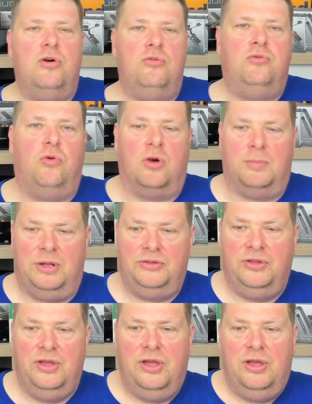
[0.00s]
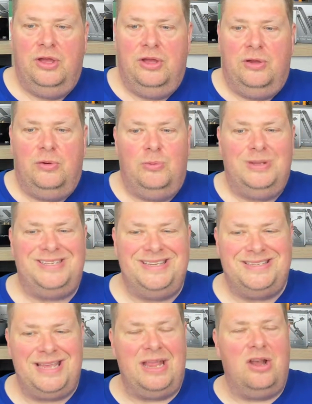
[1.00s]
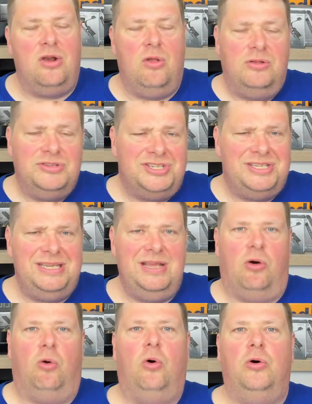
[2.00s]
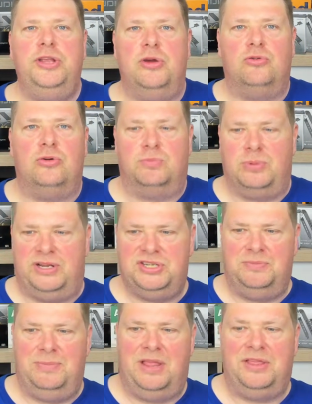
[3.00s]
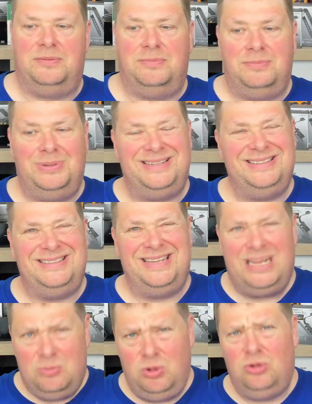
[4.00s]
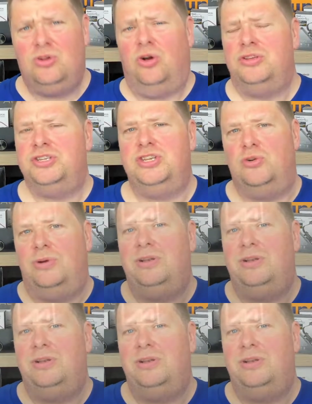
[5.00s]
format, which is a lossy audio compression method, but it will cost you a